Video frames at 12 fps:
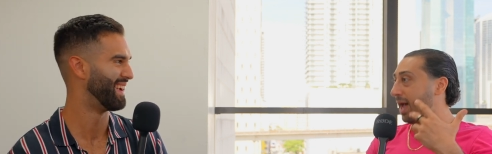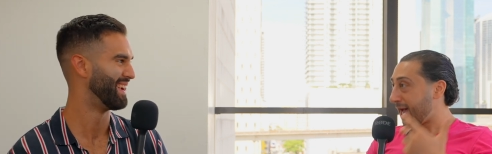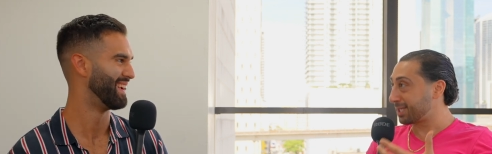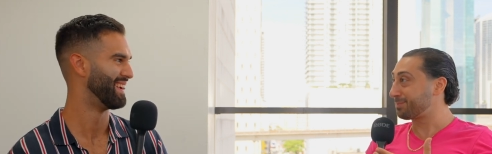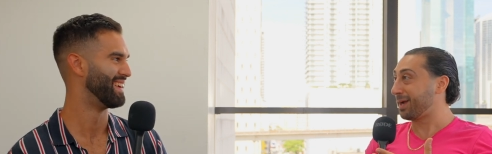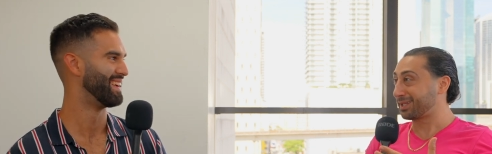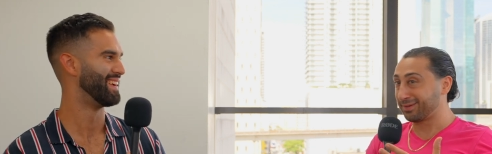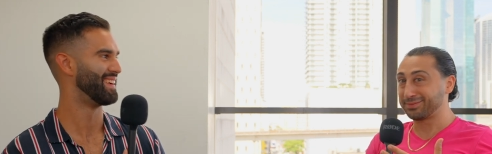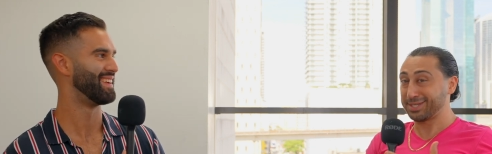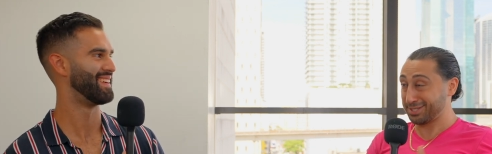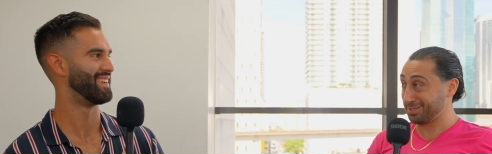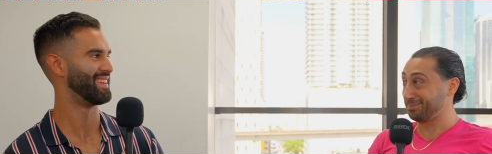Speaker 1: the aspect of
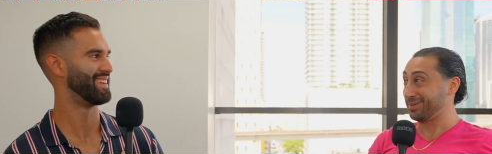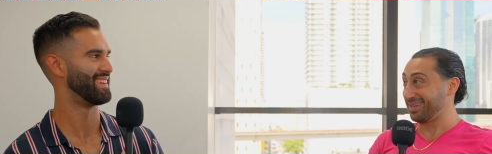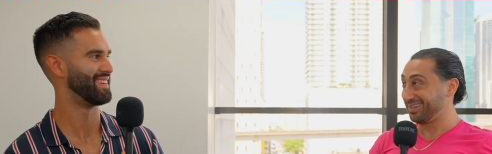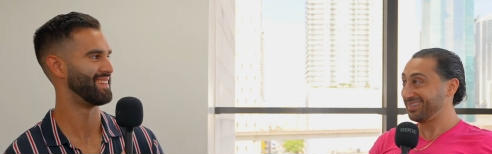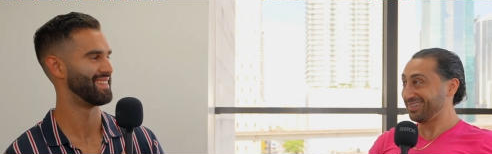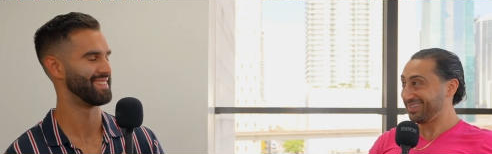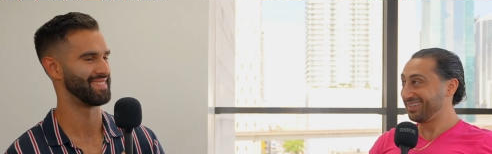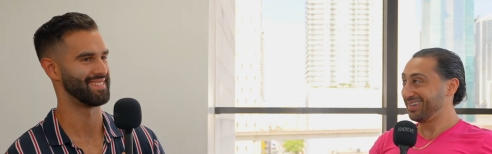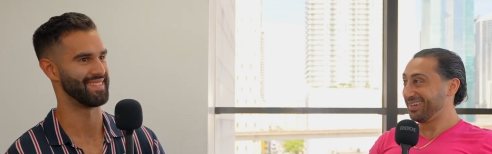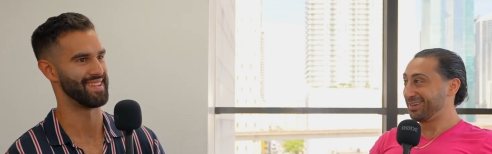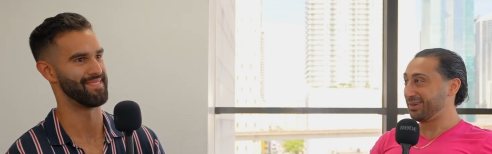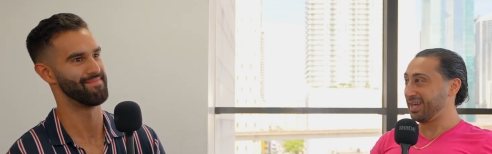discipline.
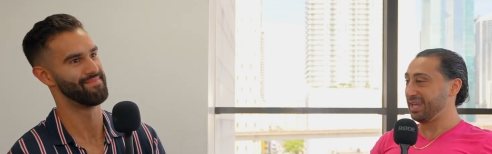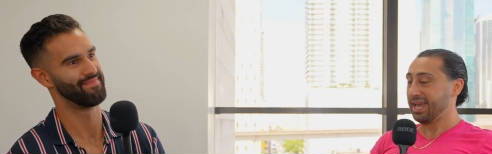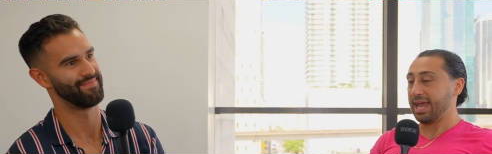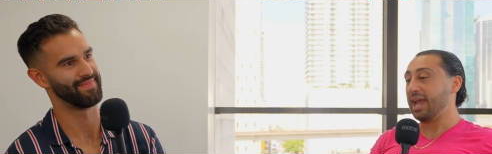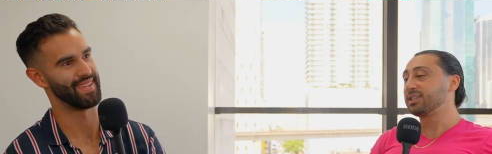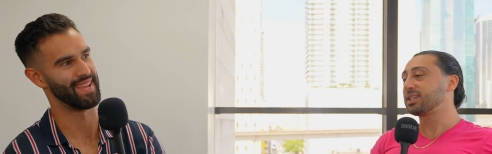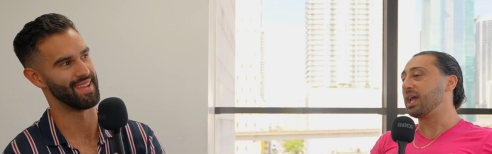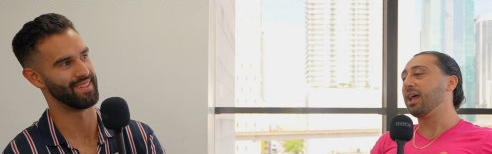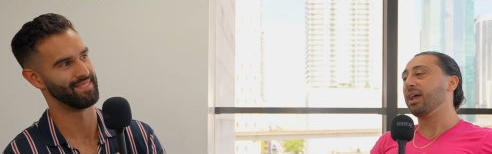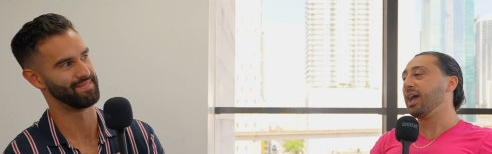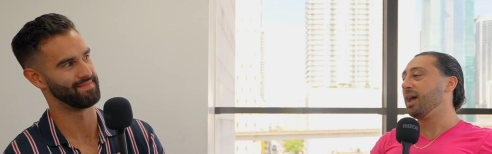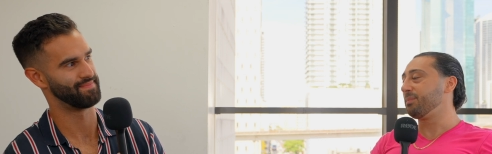Damn. Right? It's yeah.
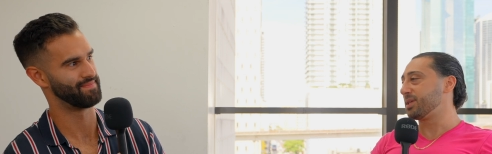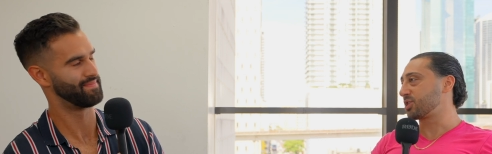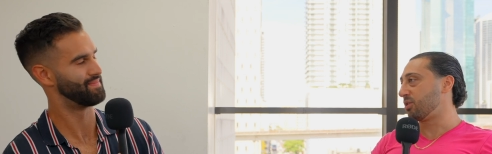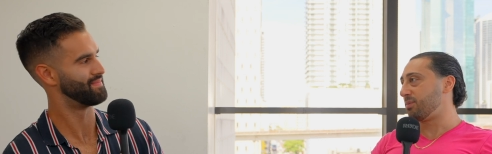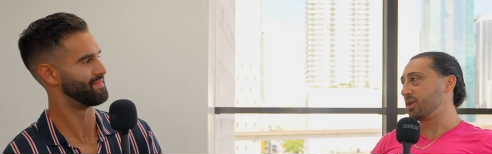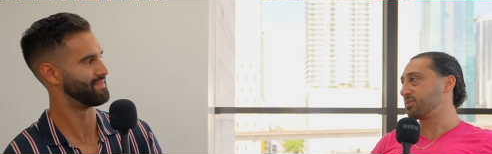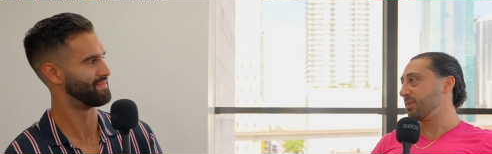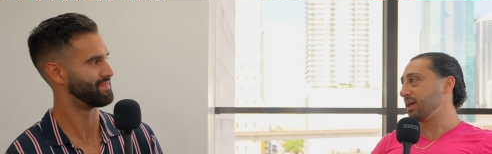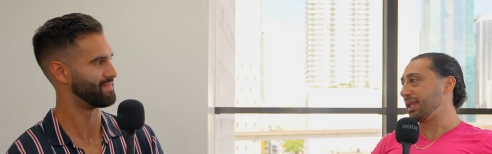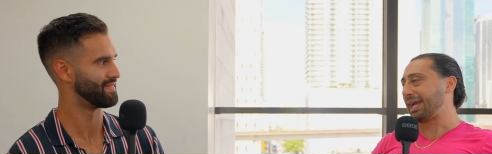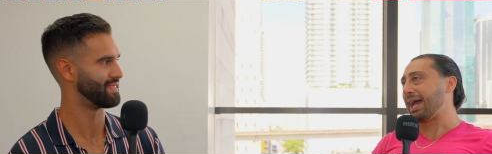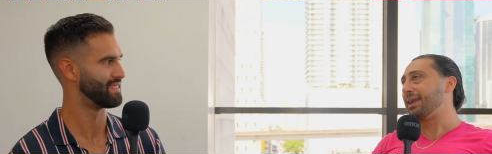it helped me so much,
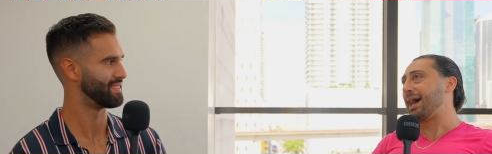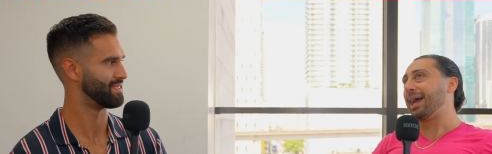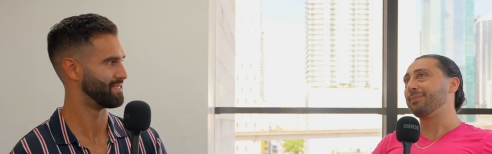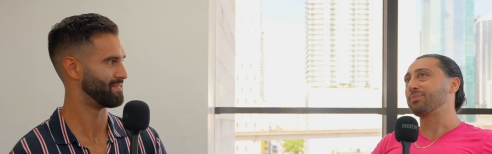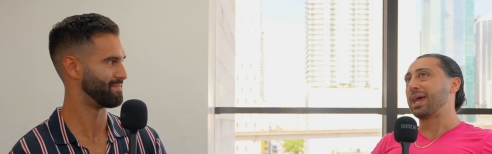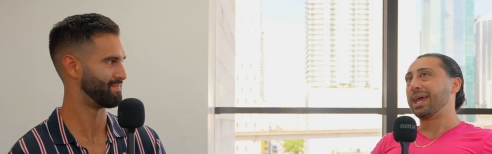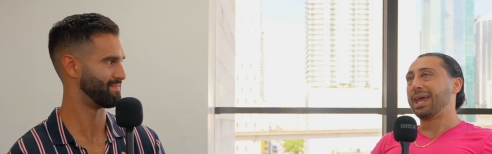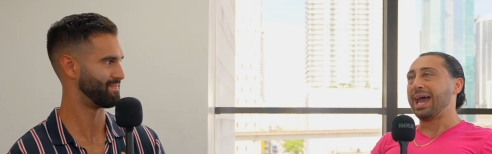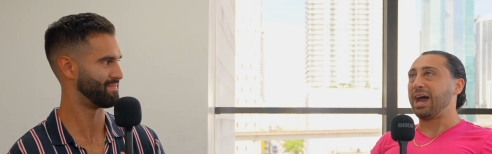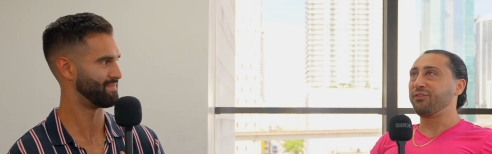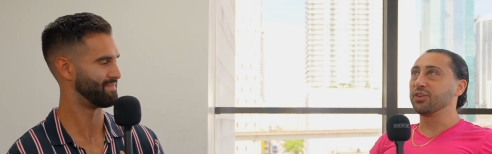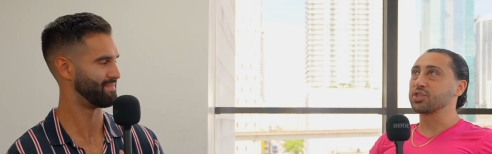man. Like I, I
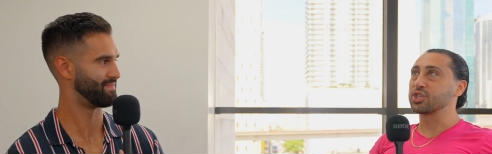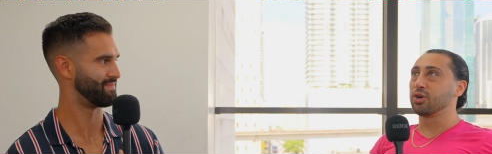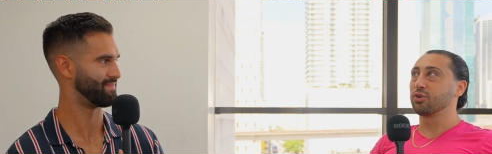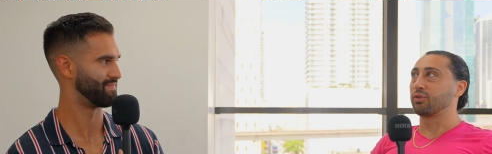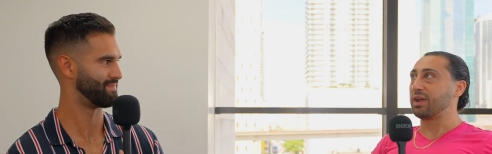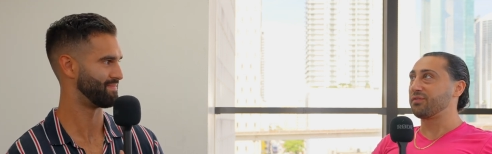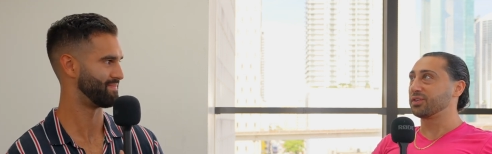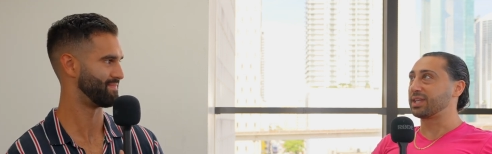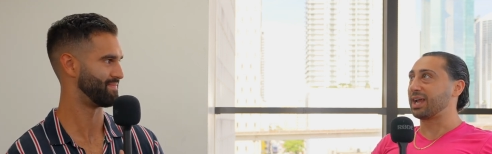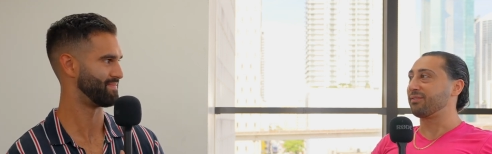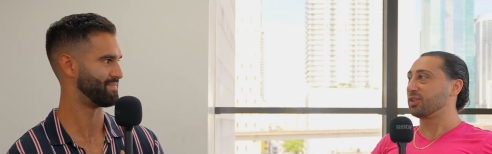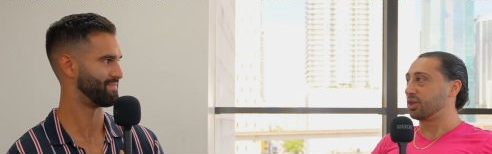I feel so grateful
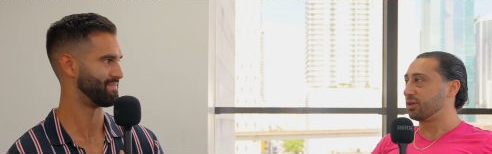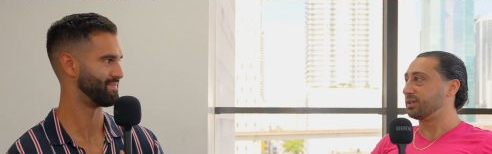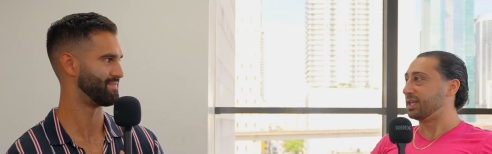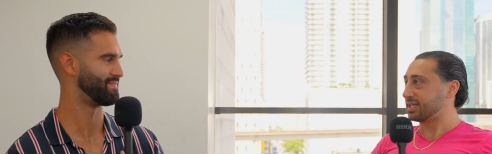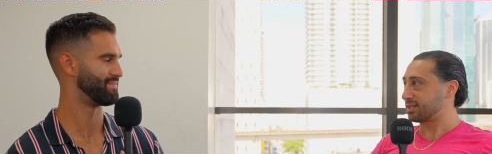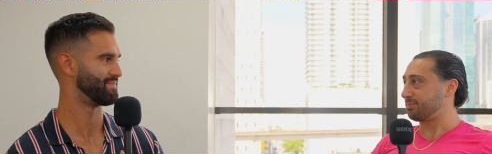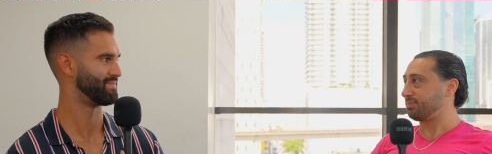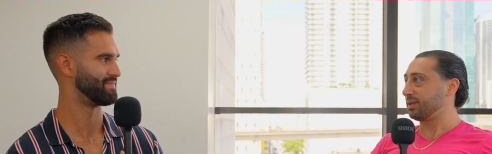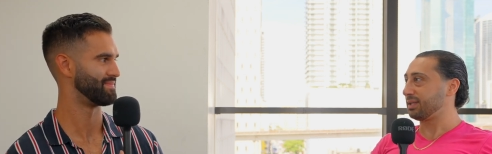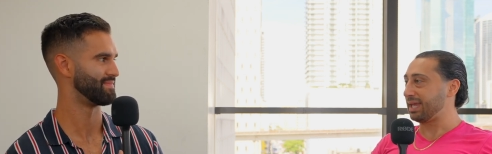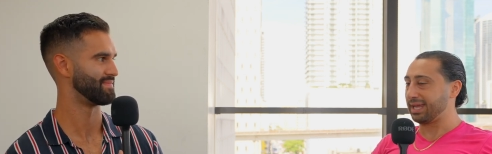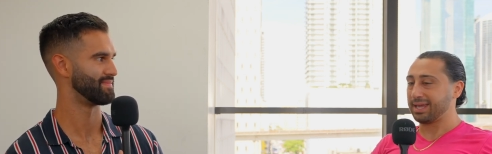that I've learned discipline.
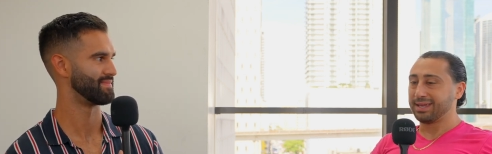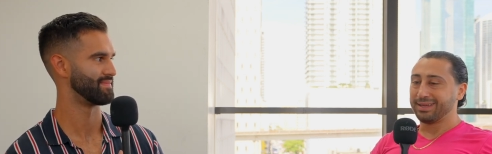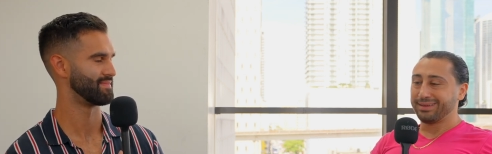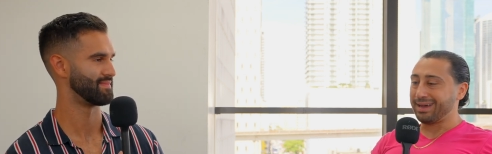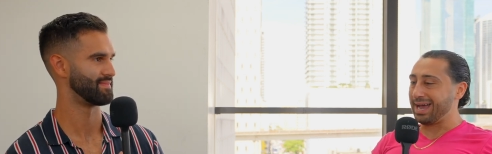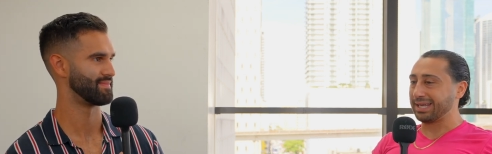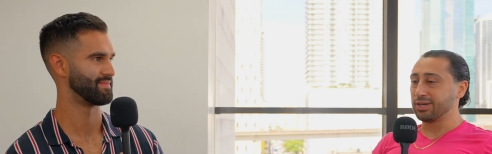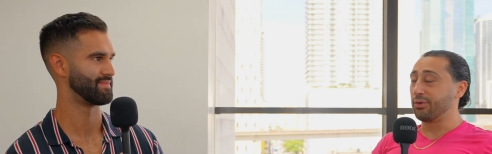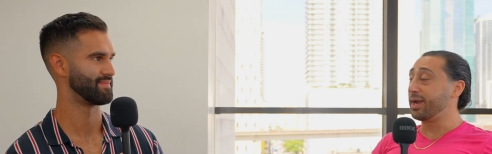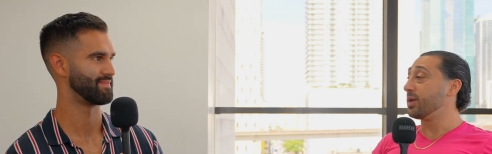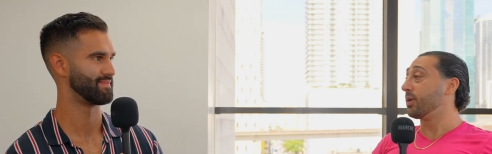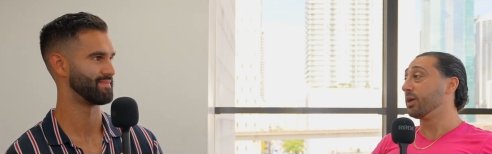Like I can go
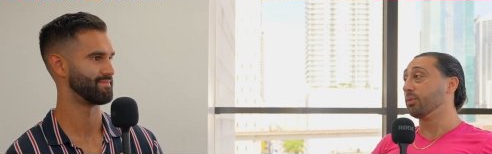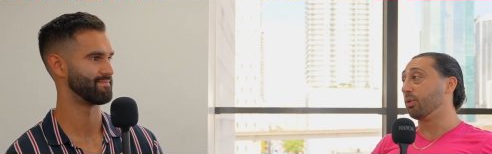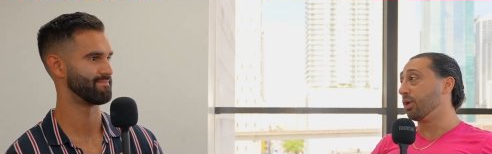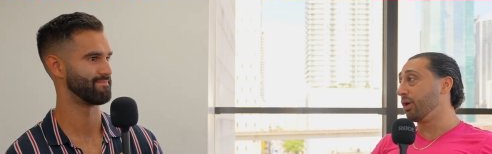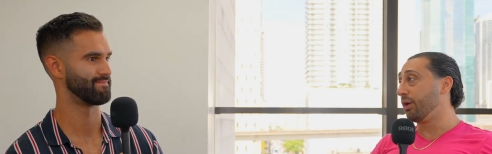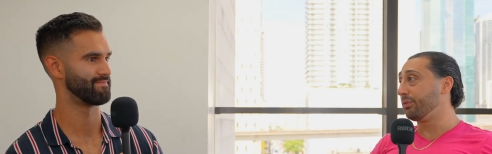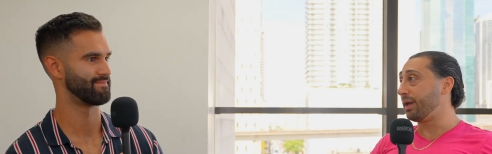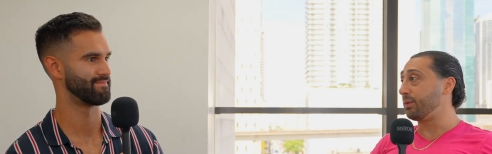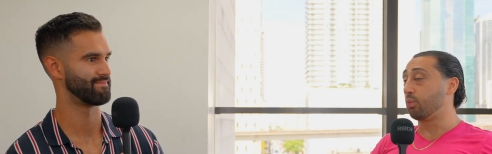anywhere in the world and